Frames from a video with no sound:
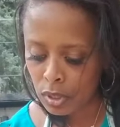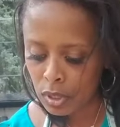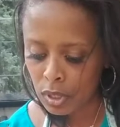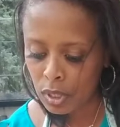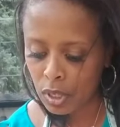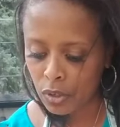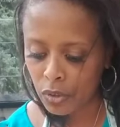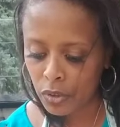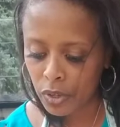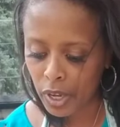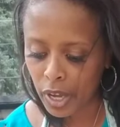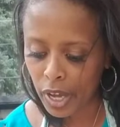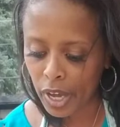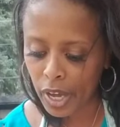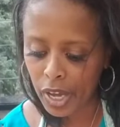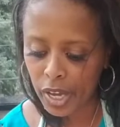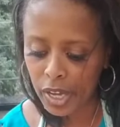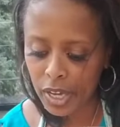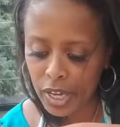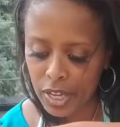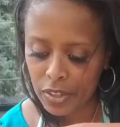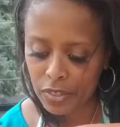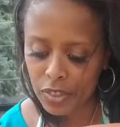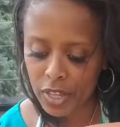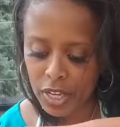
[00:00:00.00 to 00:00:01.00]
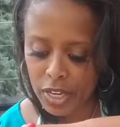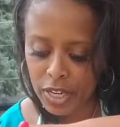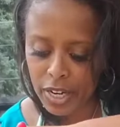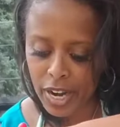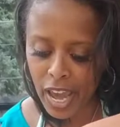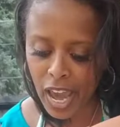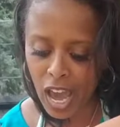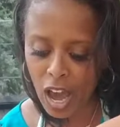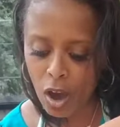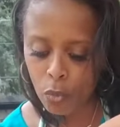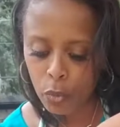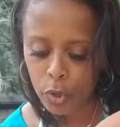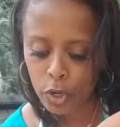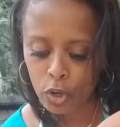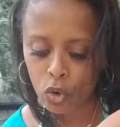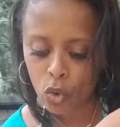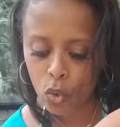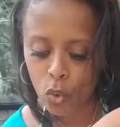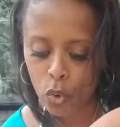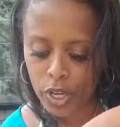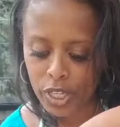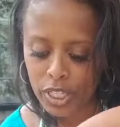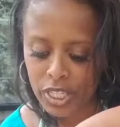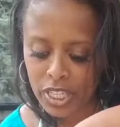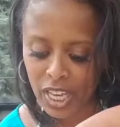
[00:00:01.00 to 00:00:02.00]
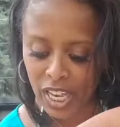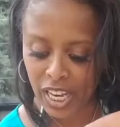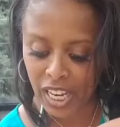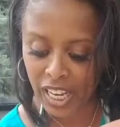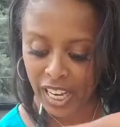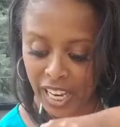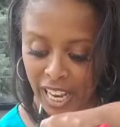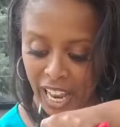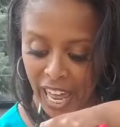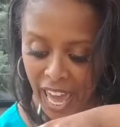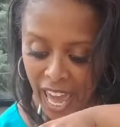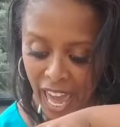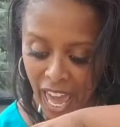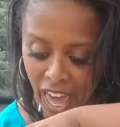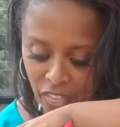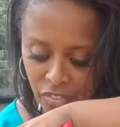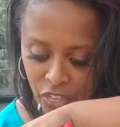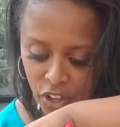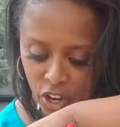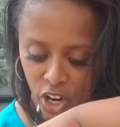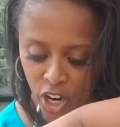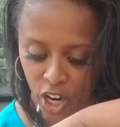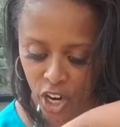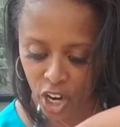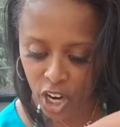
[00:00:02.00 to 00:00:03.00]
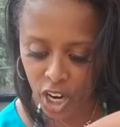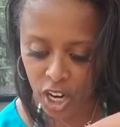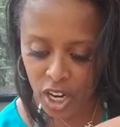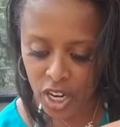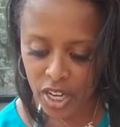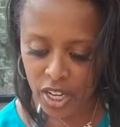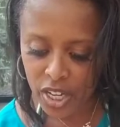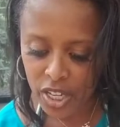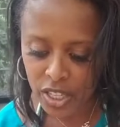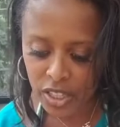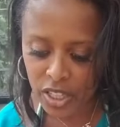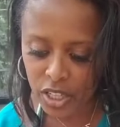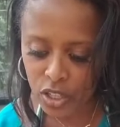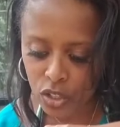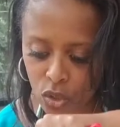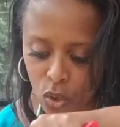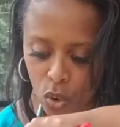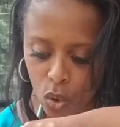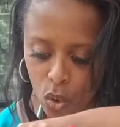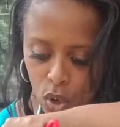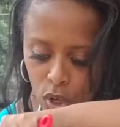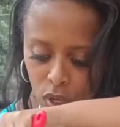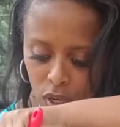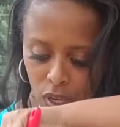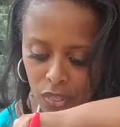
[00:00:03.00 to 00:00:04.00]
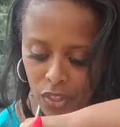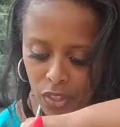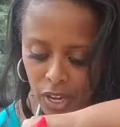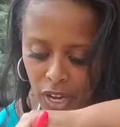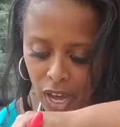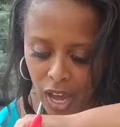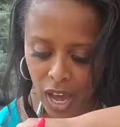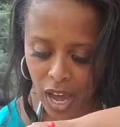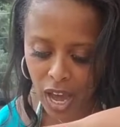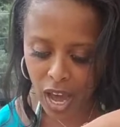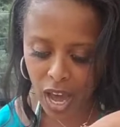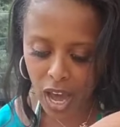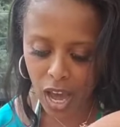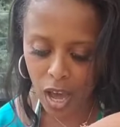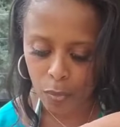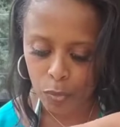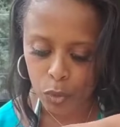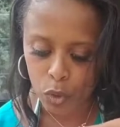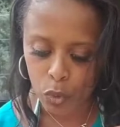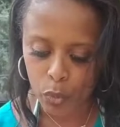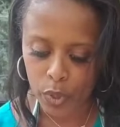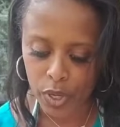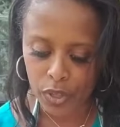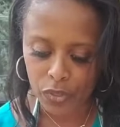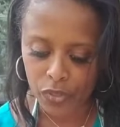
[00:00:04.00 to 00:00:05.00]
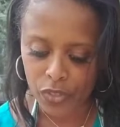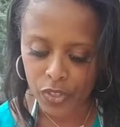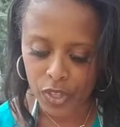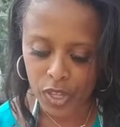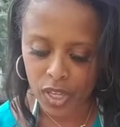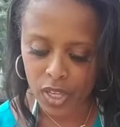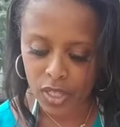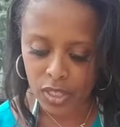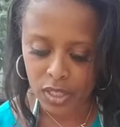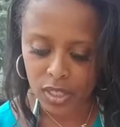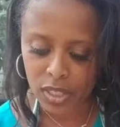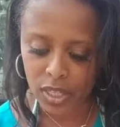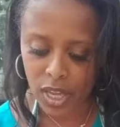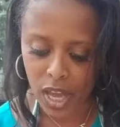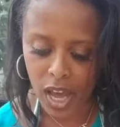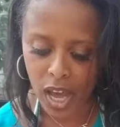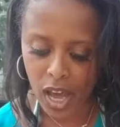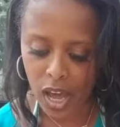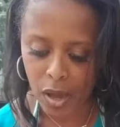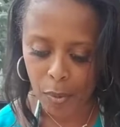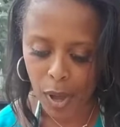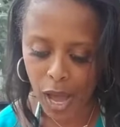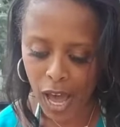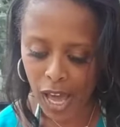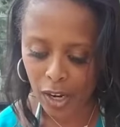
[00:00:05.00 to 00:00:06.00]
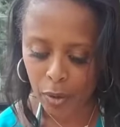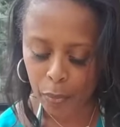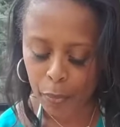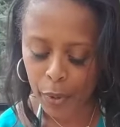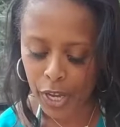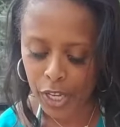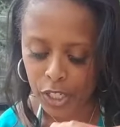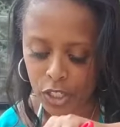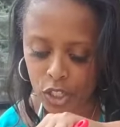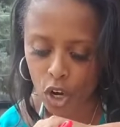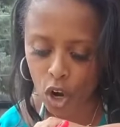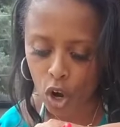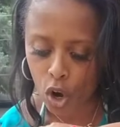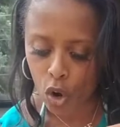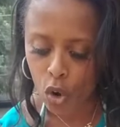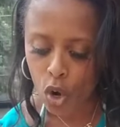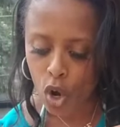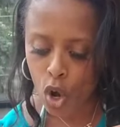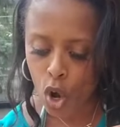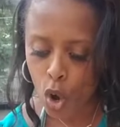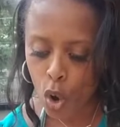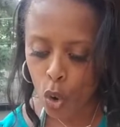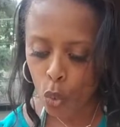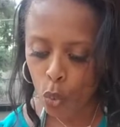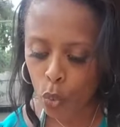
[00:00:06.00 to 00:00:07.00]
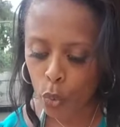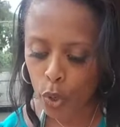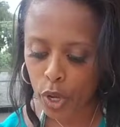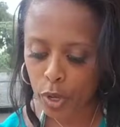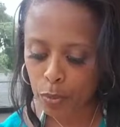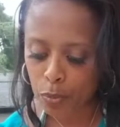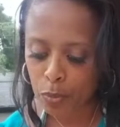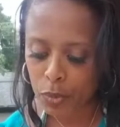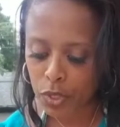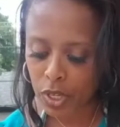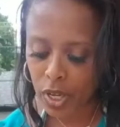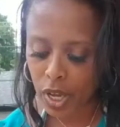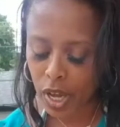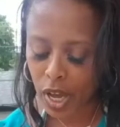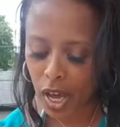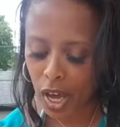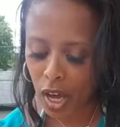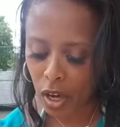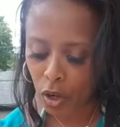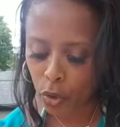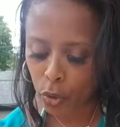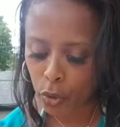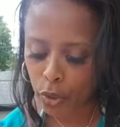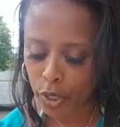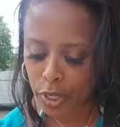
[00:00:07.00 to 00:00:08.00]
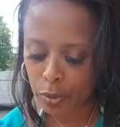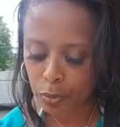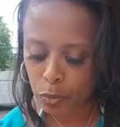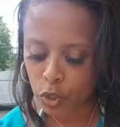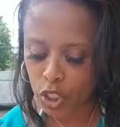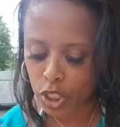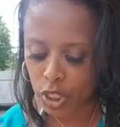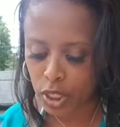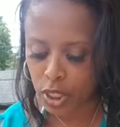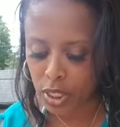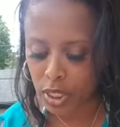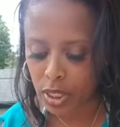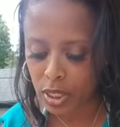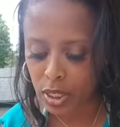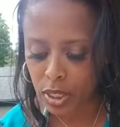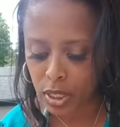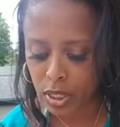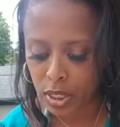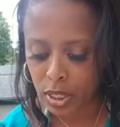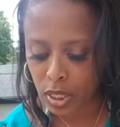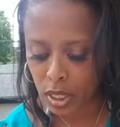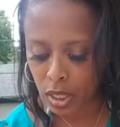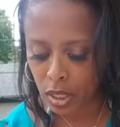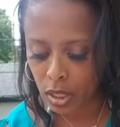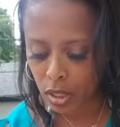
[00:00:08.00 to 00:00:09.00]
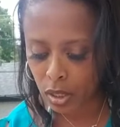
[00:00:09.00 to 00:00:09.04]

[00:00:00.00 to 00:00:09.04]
Okay, and then now we're going to lather these corn on the cobs with this jalapeno whipped cream cheese.